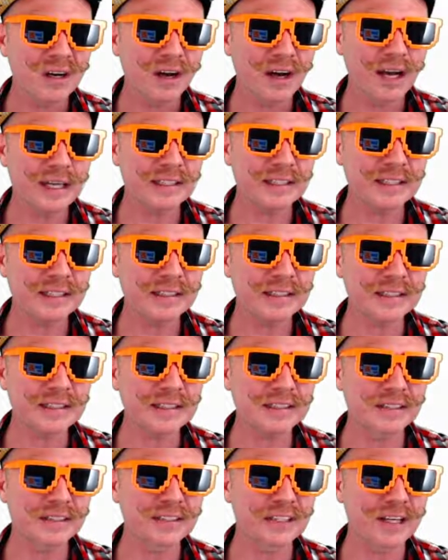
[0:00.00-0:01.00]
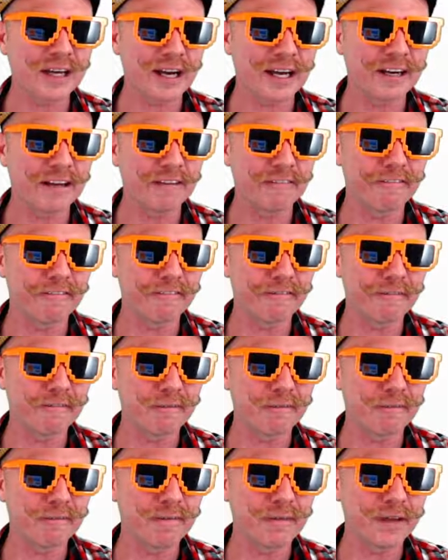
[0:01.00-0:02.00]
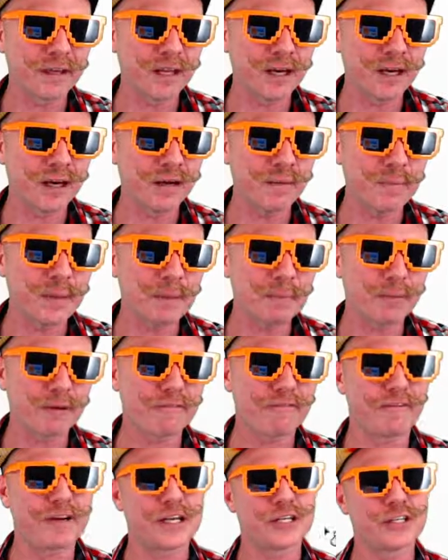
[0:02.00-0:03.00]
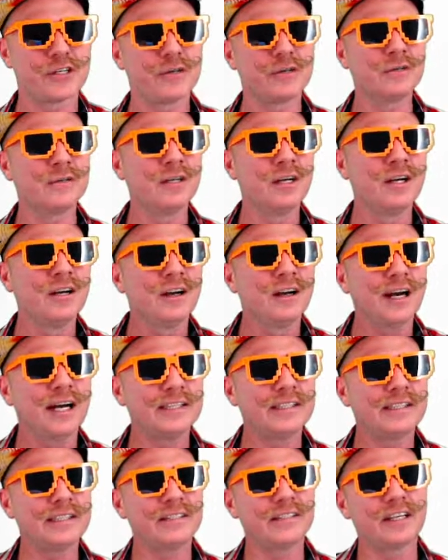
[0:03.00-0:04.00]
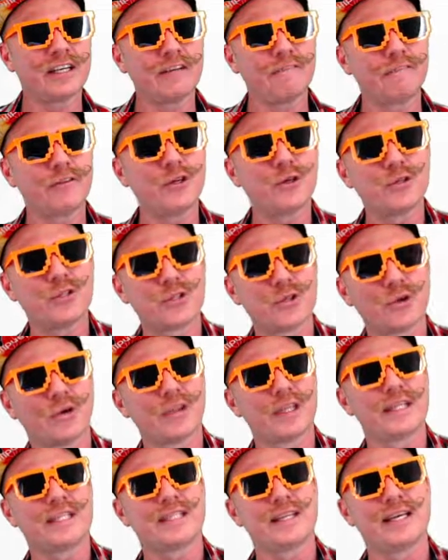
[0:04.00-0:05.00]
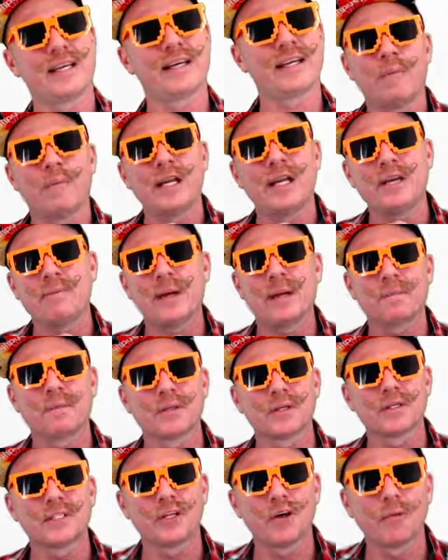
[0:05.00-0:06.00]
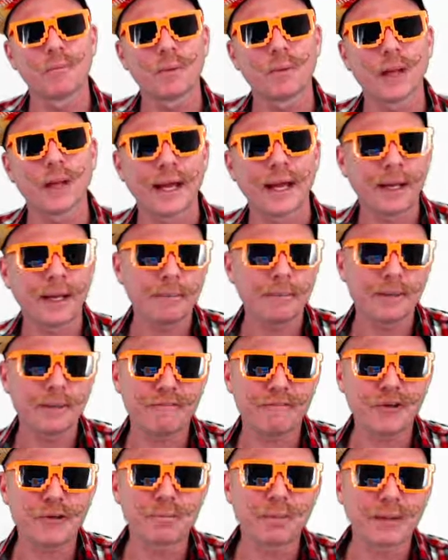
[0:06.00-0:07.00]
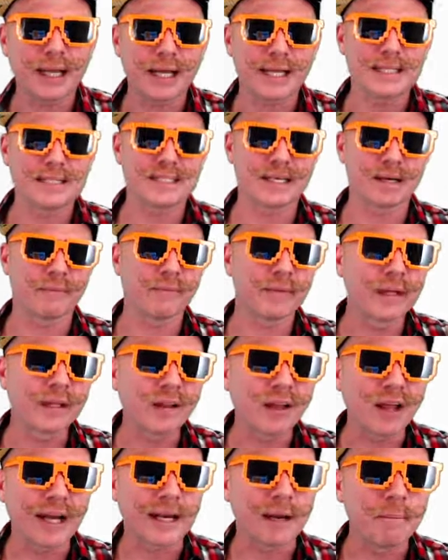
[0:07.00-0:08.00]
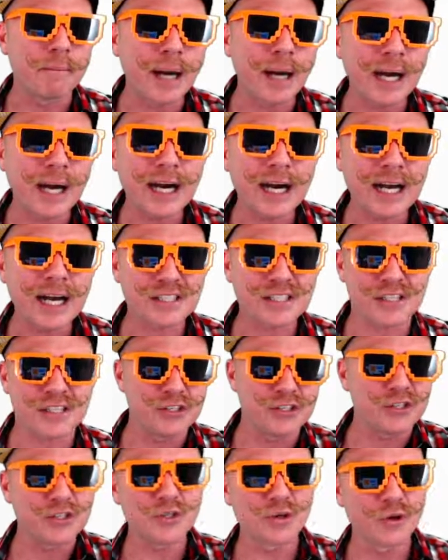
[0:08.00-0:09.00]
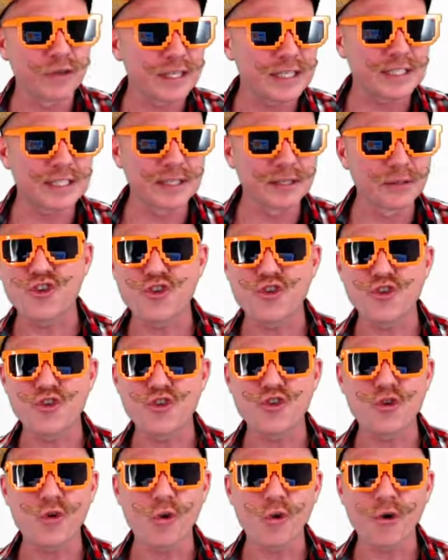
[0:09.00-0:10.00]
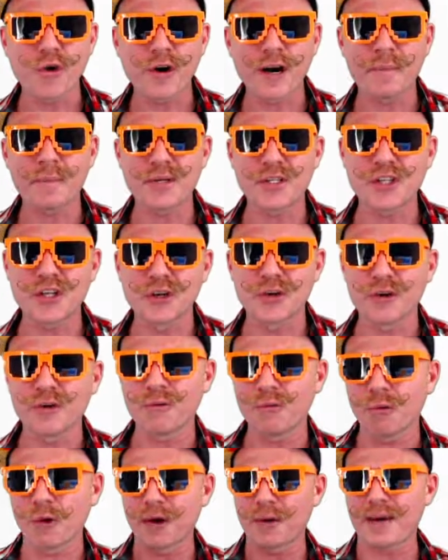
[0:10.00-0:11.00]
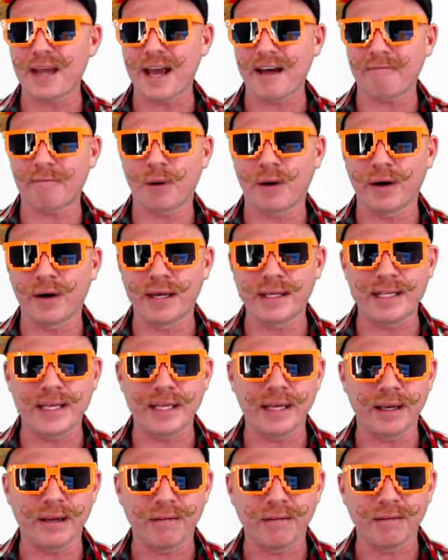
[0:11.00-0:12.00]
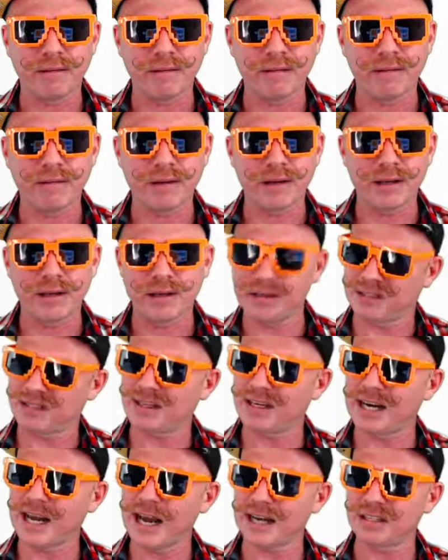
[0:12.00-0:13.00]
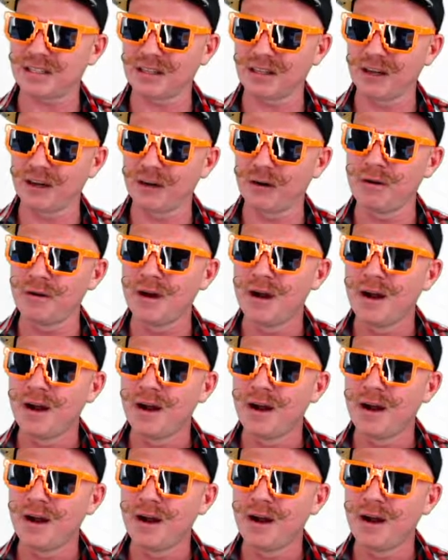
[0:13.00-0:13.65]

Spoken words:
I think this looks kind of, you know, a bit professional. I think that if you saw this many people are still playing it, but if you played something like Among Us and you saw this little door number 2, what do we have behind here? Is it an axolotl?